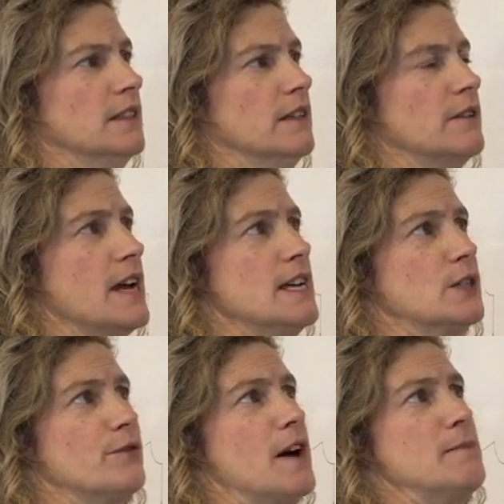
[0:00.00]
Okay,
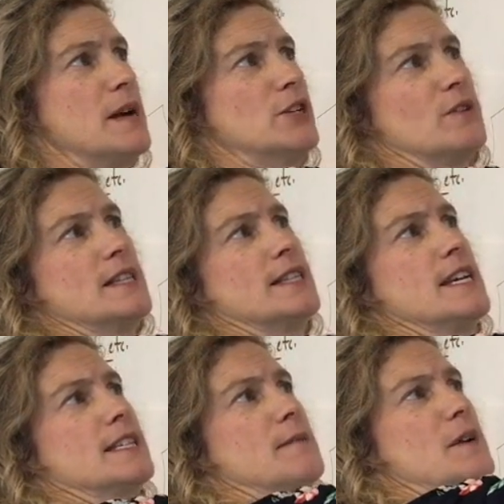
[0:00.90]
so if I'm measuring
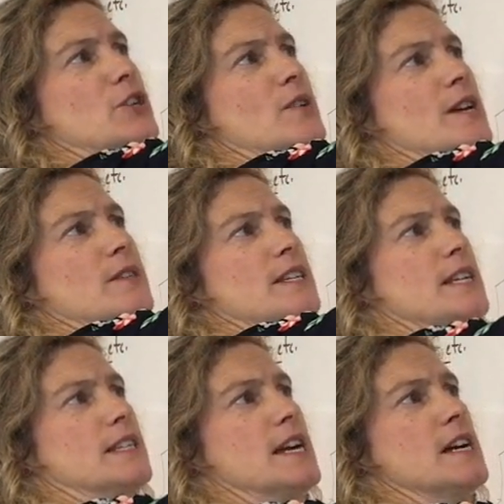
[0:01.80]
6, I'm measuring out
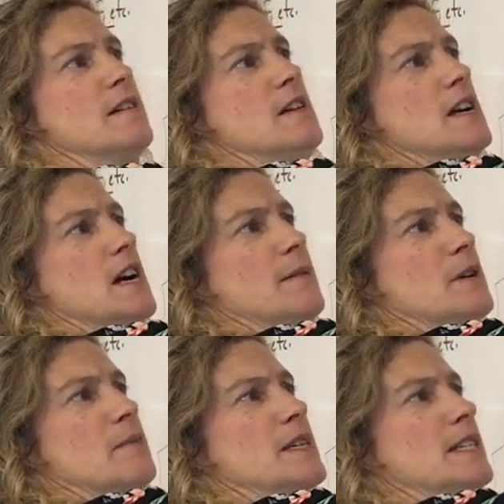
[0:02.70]
6 there. I'm
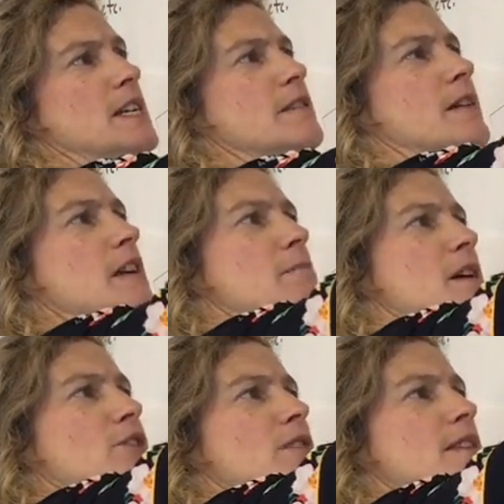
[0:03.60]
coming to here, then I'm
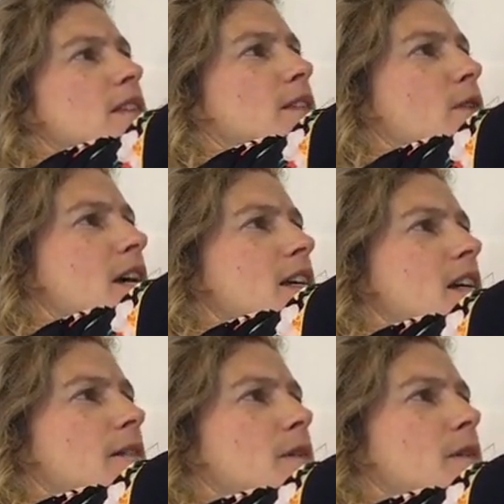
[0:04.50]
measuring this way.